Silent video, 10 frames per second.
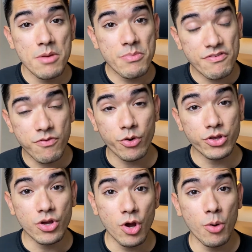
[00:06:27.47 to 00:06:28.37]
before
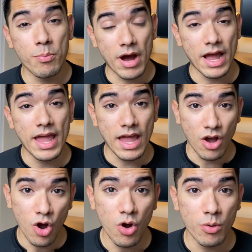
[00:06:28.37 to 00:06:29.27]
you go buy a
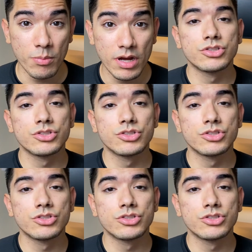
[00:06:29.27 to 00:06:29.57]
home.